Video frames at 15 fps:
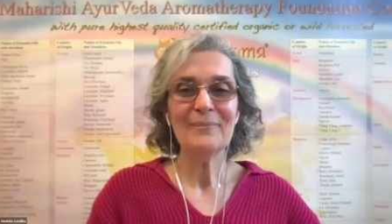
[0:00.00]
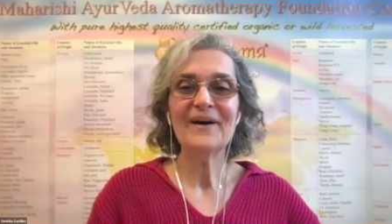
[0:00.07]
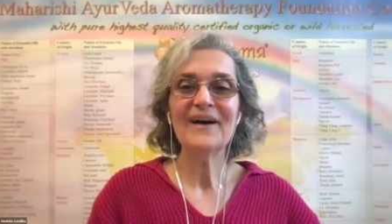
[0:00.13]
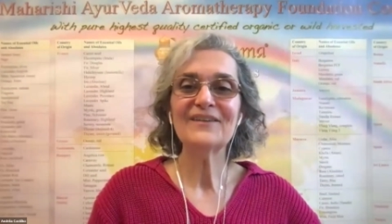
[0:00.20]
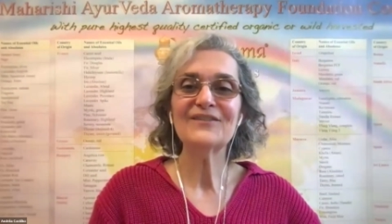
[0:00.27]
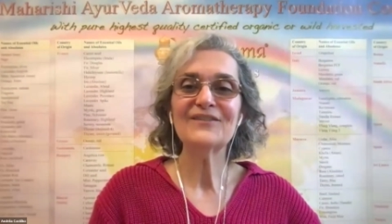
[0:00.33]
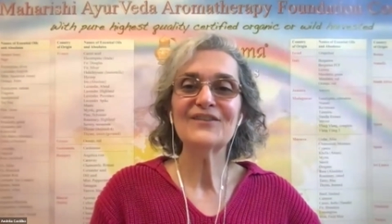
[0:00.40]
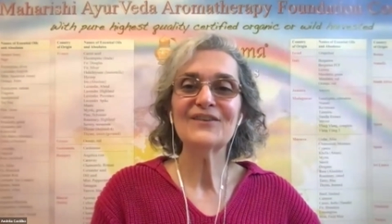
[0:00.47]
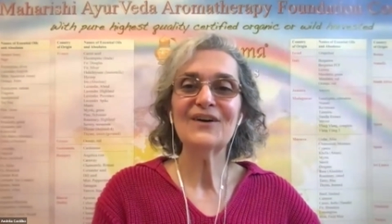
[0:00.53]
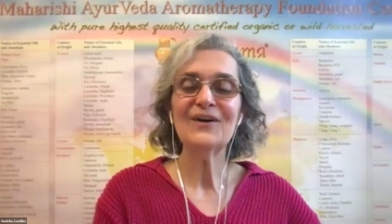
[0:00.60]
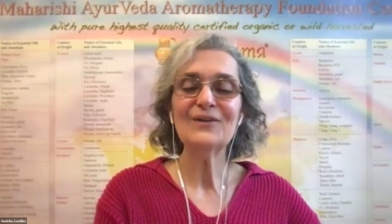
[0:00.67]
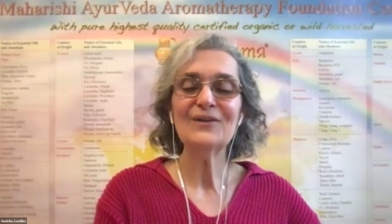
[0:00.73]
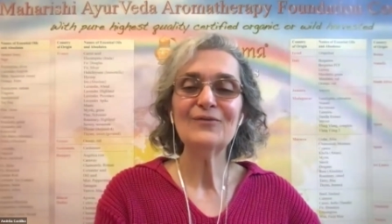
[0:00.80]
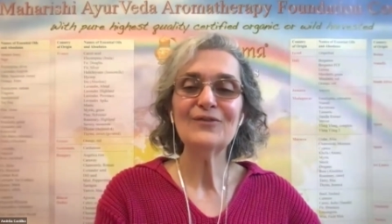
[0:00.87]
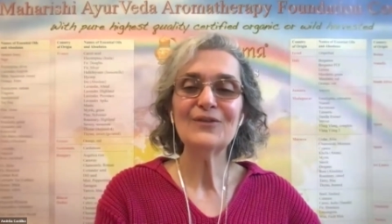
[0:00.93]
But
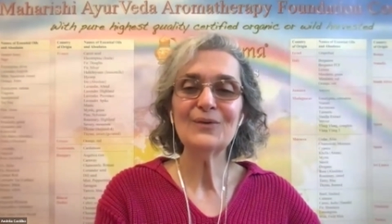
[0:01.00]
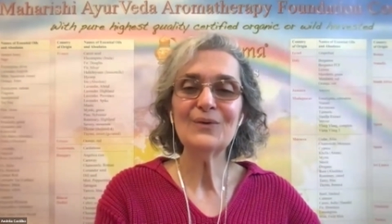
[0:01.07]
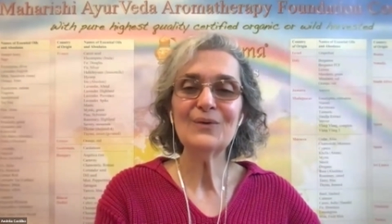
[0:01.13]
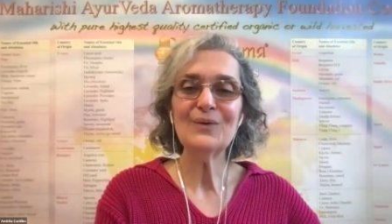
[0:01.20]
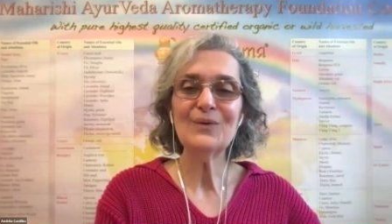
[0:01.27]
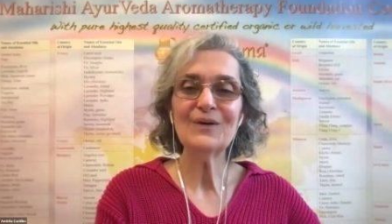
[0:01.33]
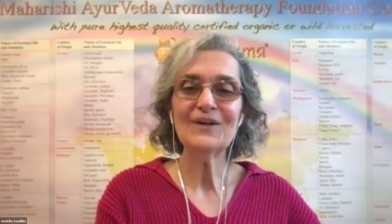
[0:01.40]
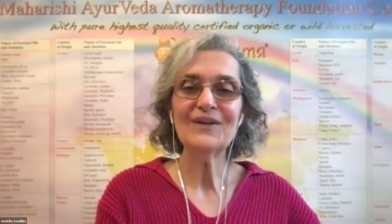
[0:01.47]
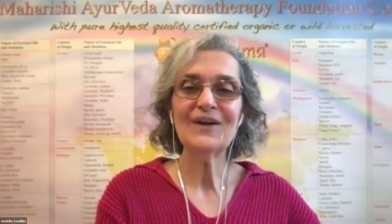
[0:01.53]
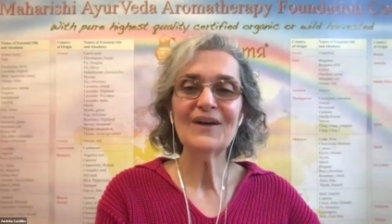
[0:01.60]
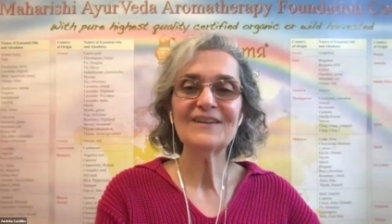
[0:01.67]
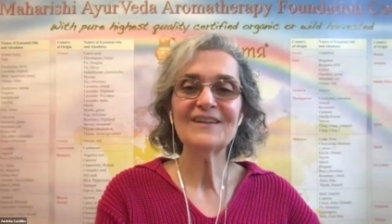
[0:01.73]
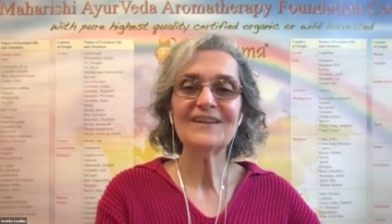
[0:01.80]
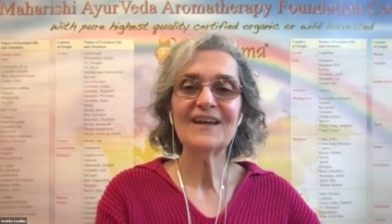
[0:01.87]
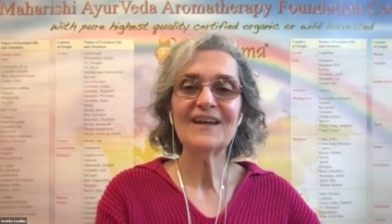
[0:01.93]
all of you who are
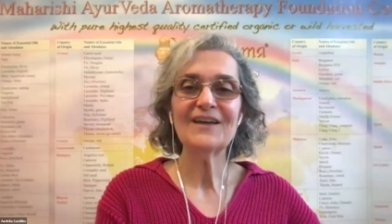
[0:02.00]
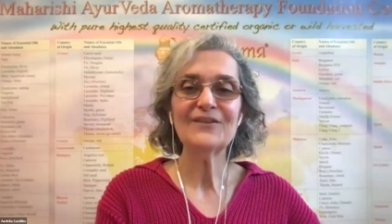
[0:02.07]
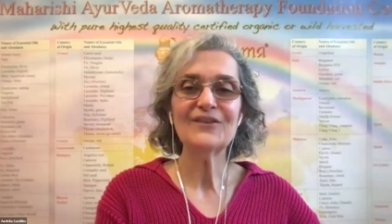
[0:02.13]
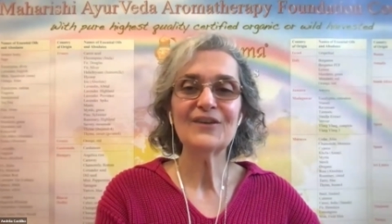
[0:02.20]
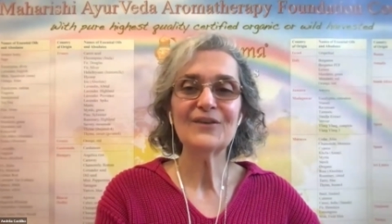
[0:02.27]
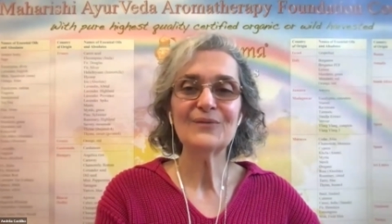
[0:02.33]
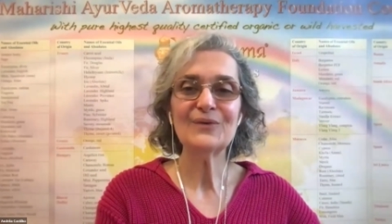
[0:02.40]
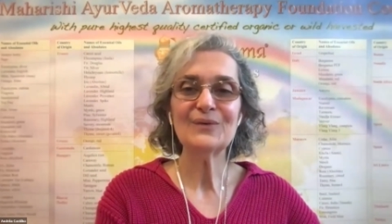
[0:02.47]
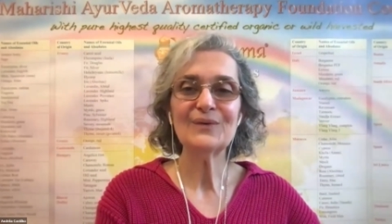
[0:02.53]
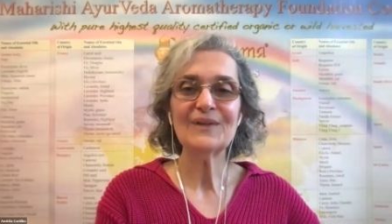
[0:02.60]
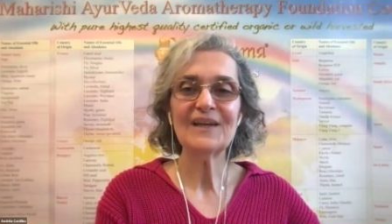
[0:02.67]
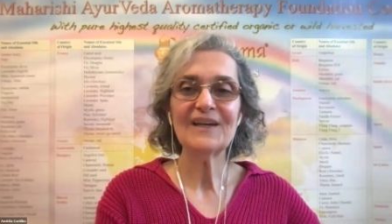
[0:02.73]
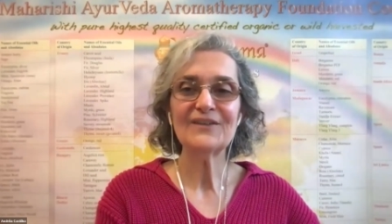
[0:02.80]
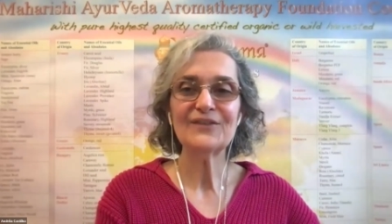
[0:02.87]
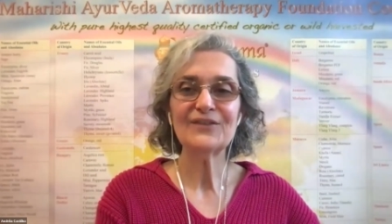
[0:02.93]
not yet and who would
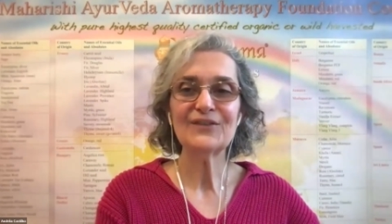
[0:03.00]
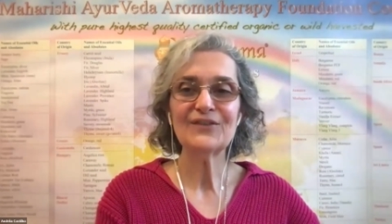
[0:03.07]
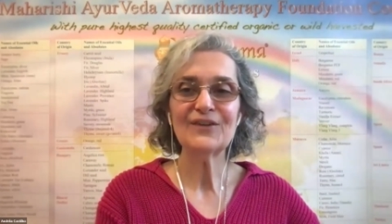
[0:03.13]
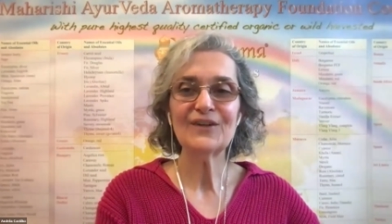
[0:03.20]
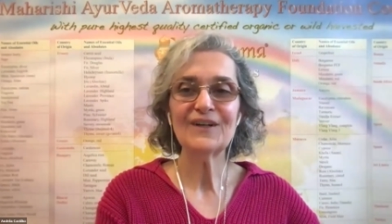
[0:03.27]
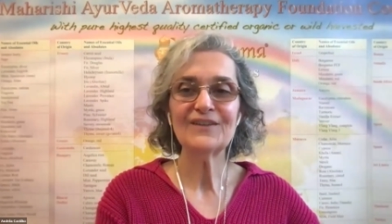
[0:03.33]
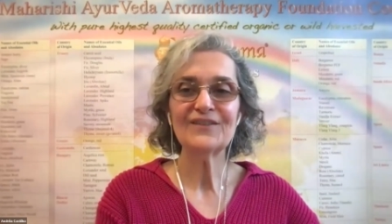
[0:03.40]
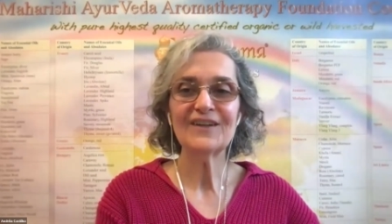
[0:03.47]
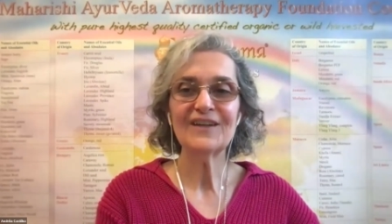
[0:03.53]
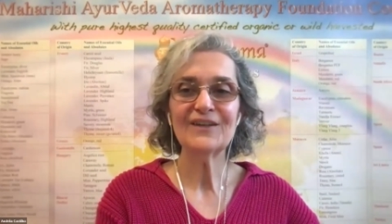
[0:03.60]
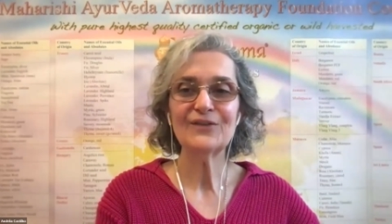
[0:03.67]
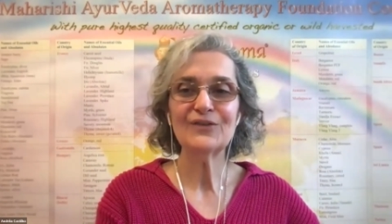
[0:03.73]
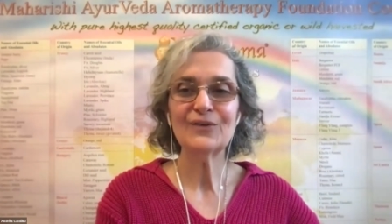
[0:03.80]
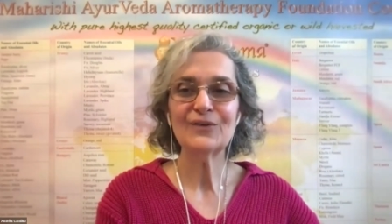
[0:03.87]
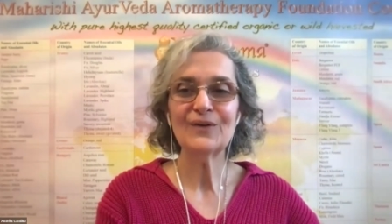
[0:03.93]
like to start
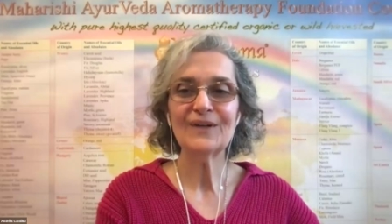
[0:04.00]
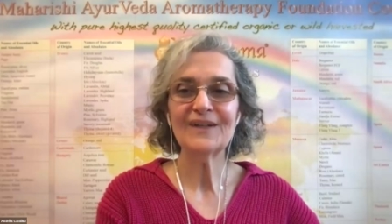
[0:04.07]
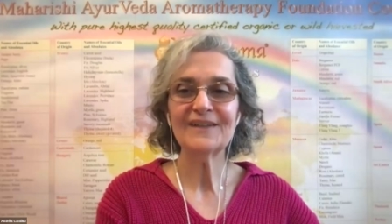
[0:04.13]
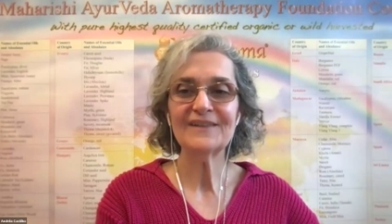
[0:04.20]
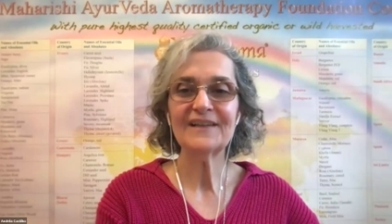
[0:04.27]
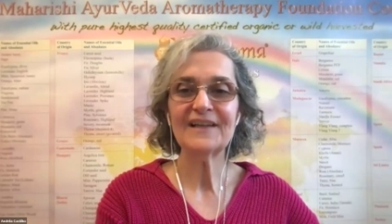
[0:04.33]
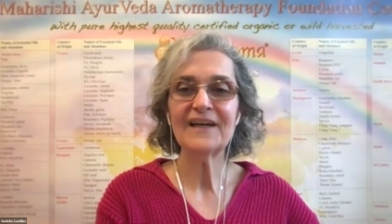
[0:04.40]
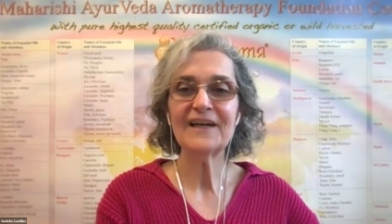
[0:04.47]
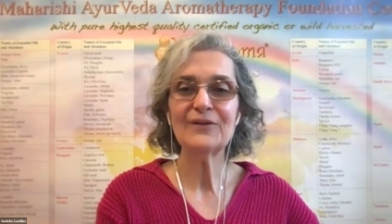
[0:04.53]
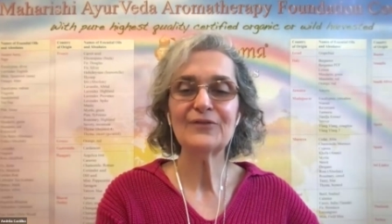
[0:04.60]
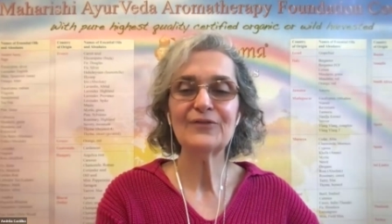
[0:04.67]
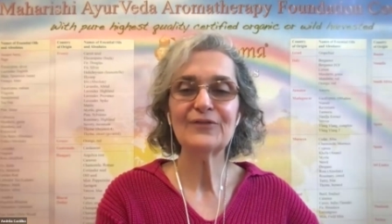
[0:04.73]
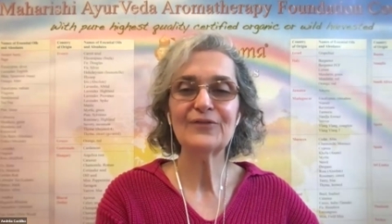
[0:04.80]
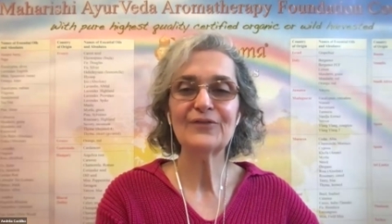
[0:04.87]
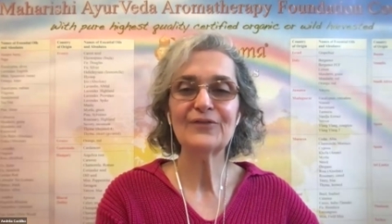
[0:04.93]
enjoying
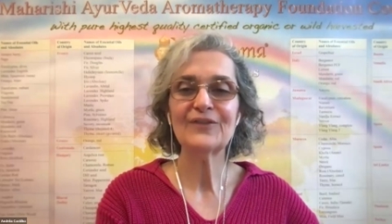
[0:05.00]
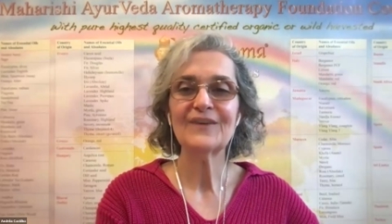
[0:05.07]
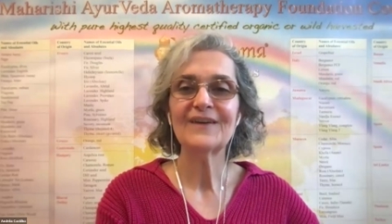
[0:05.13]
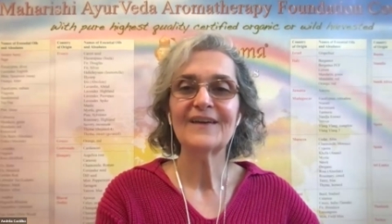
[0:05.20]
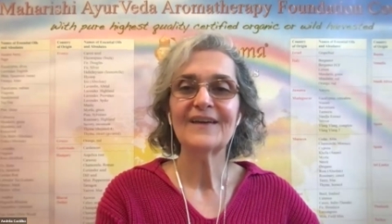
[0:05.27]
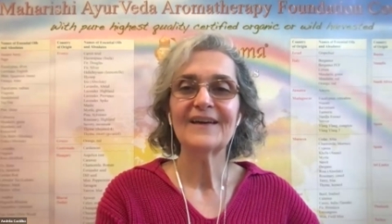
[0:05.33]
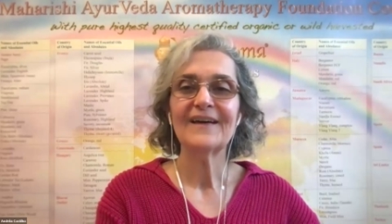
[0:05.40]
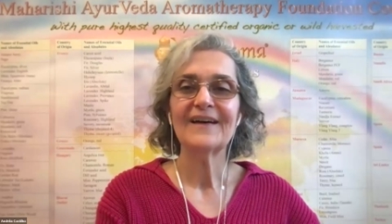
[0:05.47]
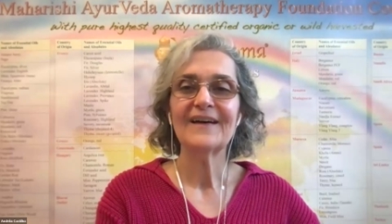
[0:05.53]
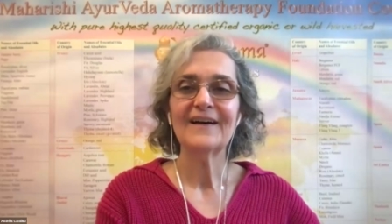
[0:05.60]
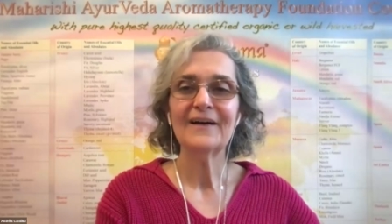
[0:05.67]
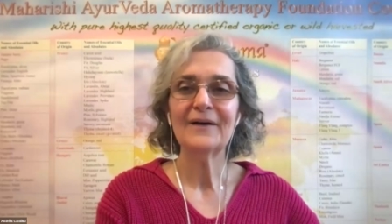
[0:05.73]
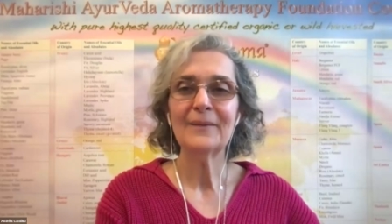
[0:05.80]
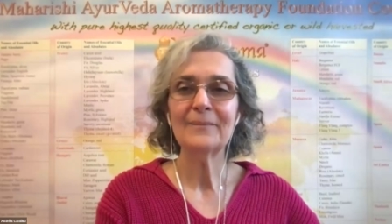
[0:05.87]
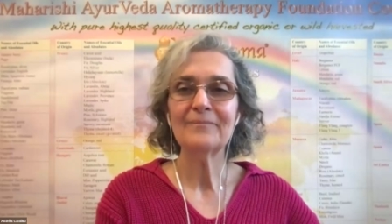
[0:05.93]
life
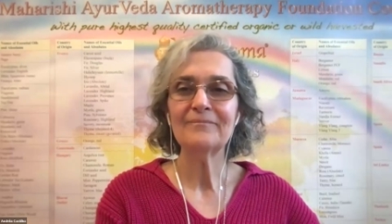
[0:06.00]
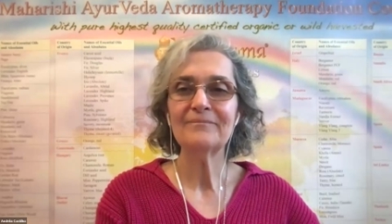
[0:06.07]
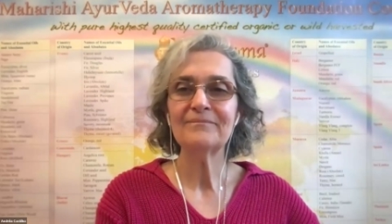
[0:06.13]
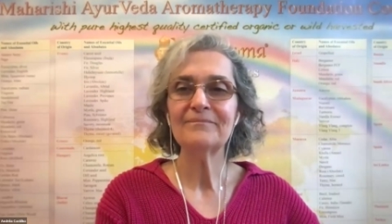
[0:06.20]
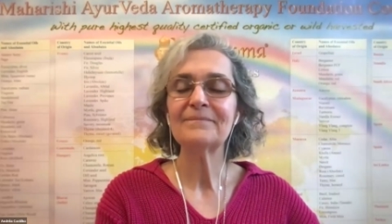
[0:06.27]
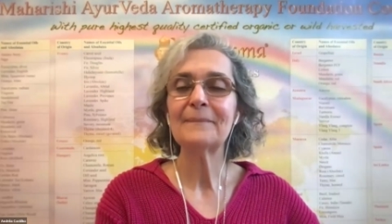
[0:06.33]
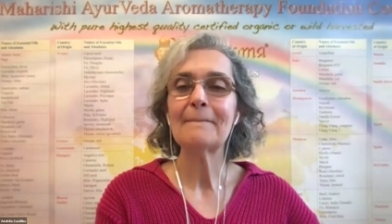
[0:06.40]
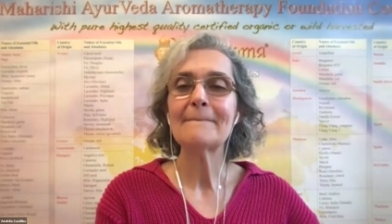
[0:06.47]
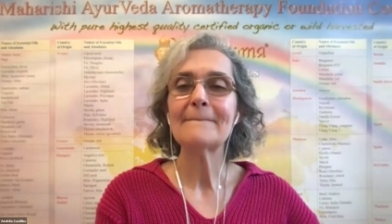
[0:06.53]
in